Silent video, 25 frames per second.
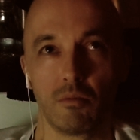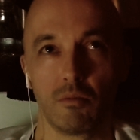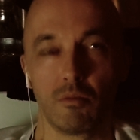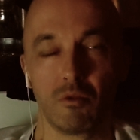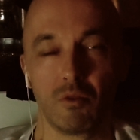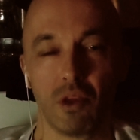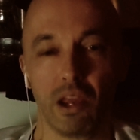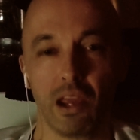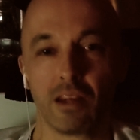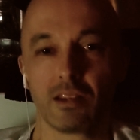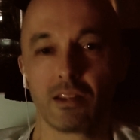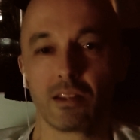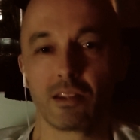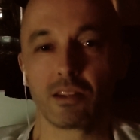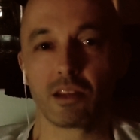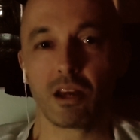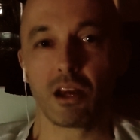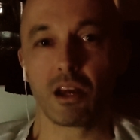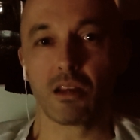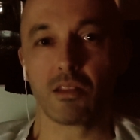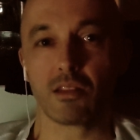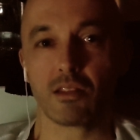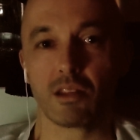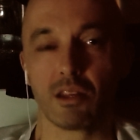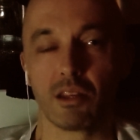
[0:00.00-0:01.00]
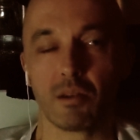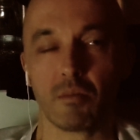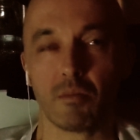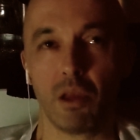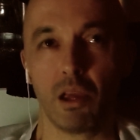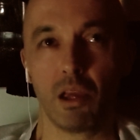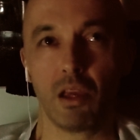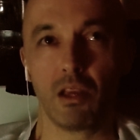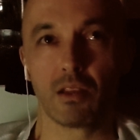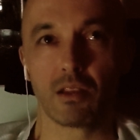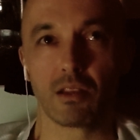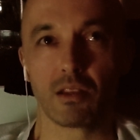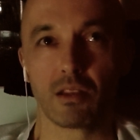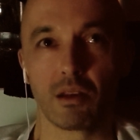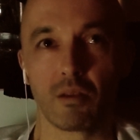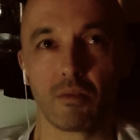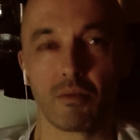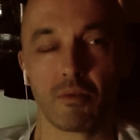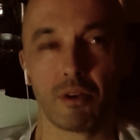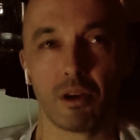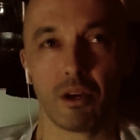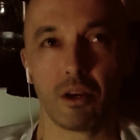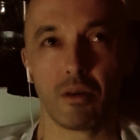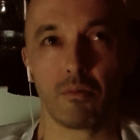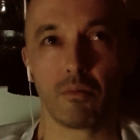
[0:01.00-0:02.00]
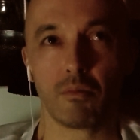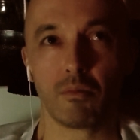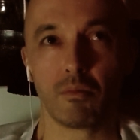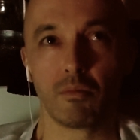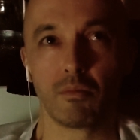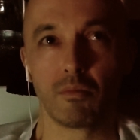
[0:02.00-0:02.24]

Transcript: fantasizing, making stuff up.